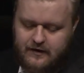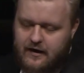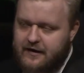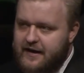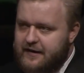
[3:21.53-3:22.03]

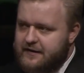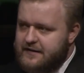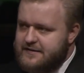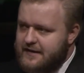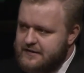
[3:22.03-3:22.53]
Again,
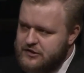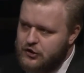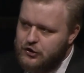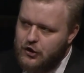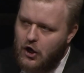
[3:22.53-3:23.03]
it says,
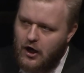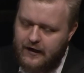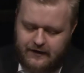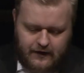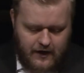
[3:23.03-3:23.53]

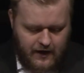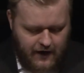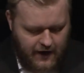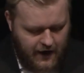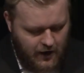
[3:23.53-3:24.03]
God
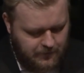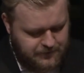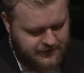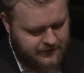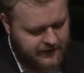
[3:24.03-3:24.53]

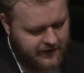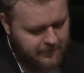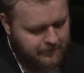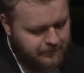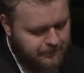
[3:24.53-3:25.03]
helped
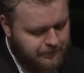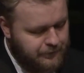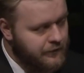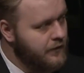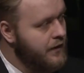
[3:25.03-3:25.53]
him.
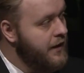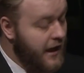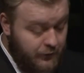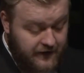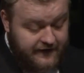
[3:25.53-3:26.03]

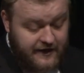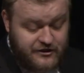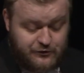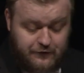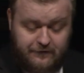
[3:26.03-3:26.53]
And we can
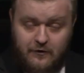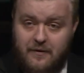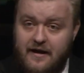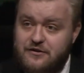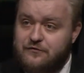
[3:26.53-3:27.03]
actually refer
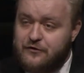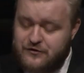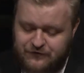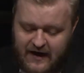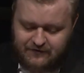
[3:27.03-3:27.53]
back to verse
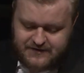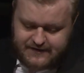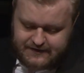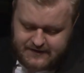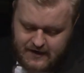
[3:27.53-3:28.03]
5. It
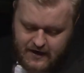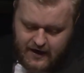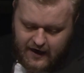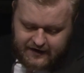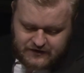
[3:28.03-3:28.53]
says,
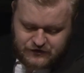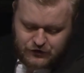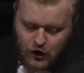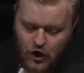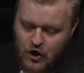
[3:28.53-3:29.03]
And as
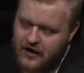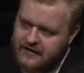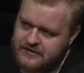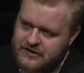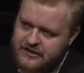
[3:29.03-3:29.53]
long
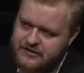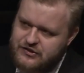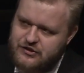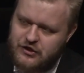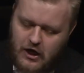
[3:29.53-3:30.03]
as he
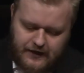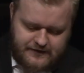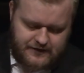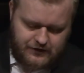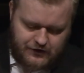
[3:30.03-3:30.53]

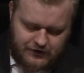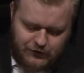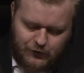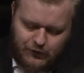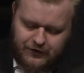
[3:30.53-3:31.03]
sought the
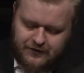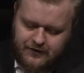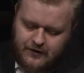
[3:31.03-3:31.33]
Lord,